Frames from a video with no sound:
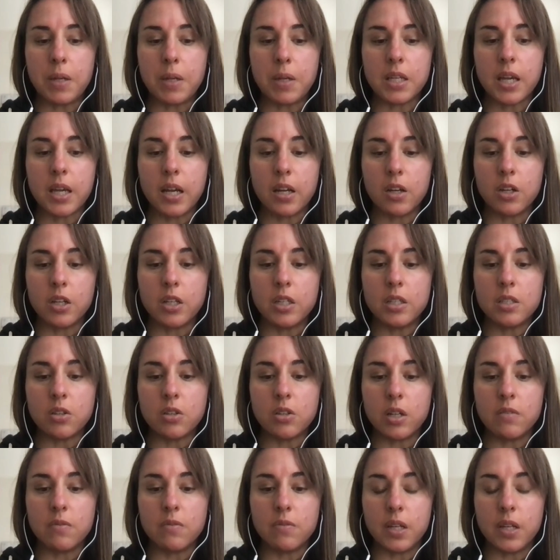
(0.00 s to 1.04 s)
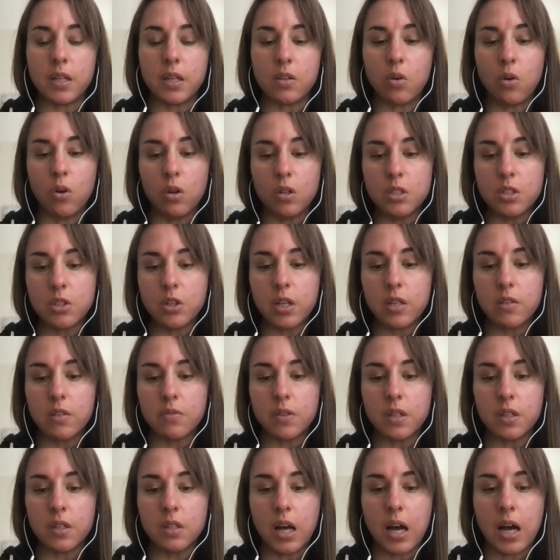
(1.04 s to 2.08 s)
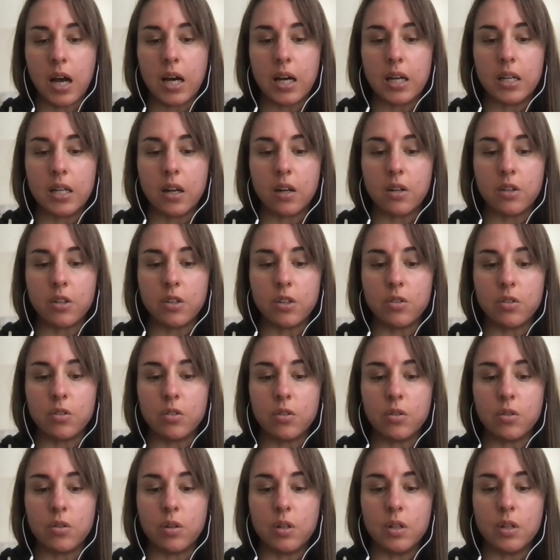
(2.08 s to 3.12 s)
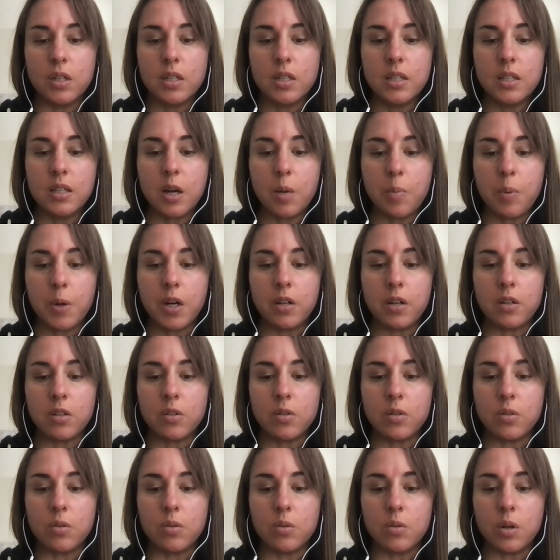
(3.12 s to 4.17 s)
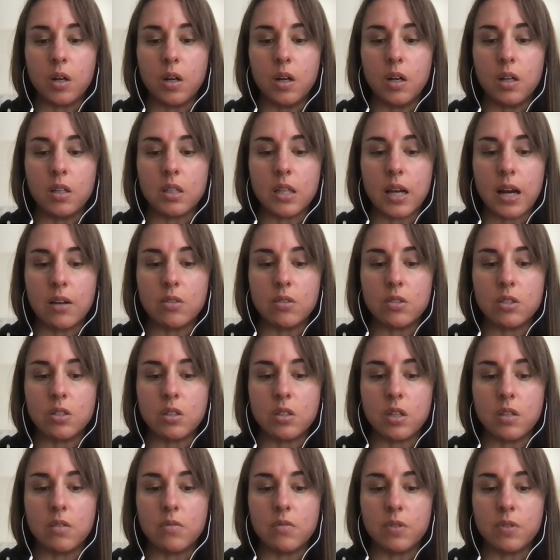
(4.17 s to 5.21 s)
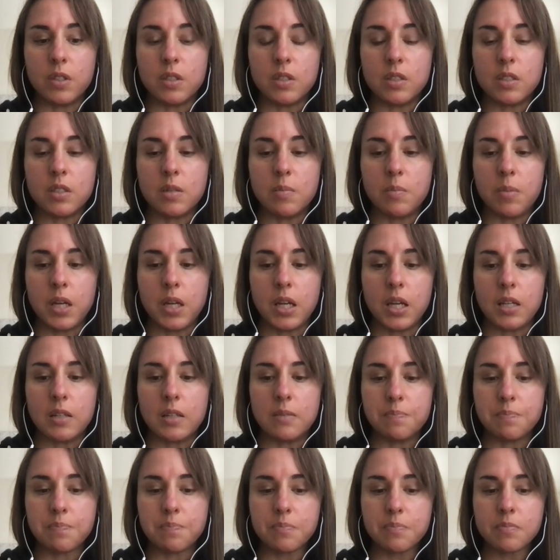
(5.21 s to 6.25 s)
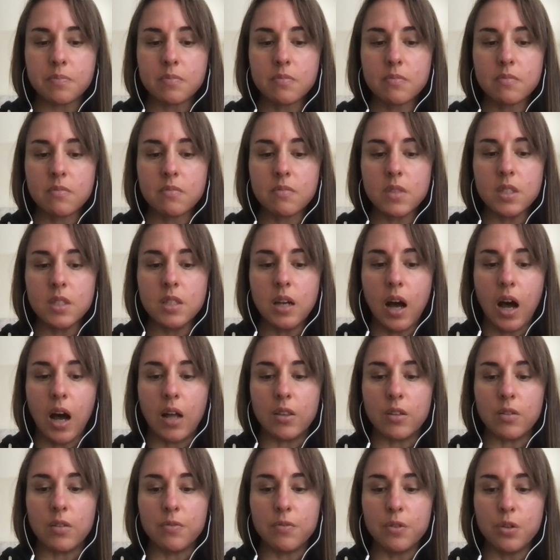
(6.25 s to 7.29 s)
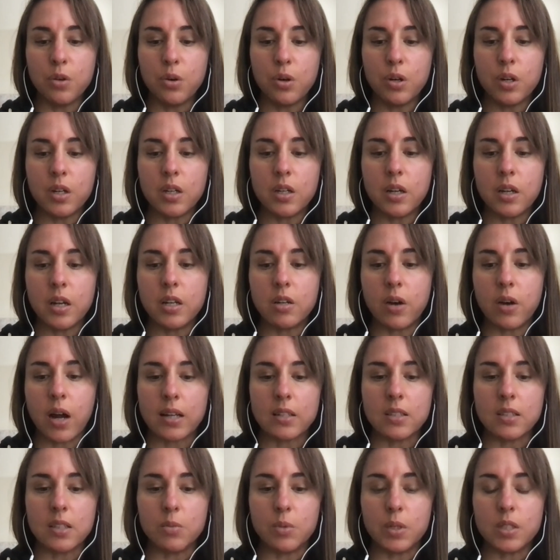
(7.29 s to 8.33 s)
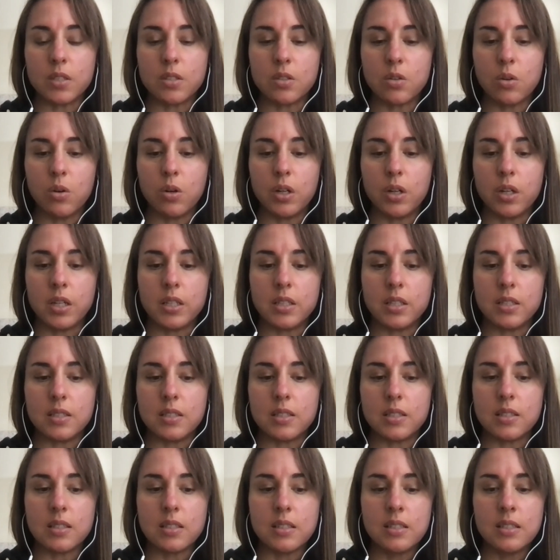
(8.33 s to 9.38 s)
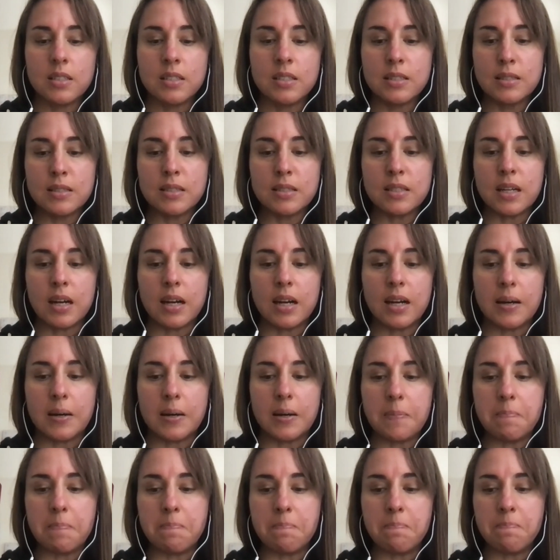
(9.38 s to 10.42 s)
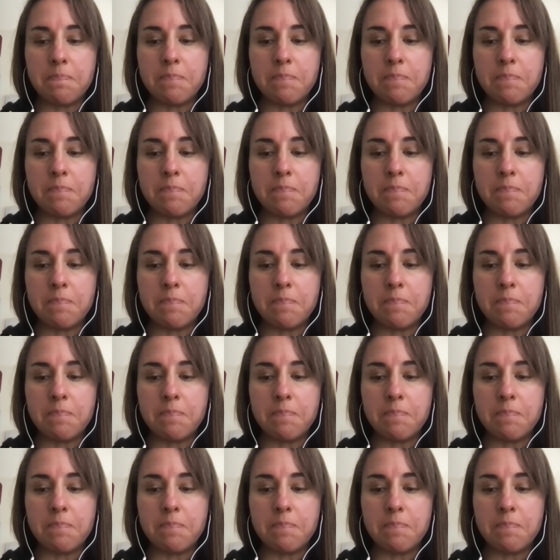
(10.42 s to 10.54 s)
carries your infant and holds your infant a lot? Are you a parent who allows your infant to be on the floor interacting with toys? In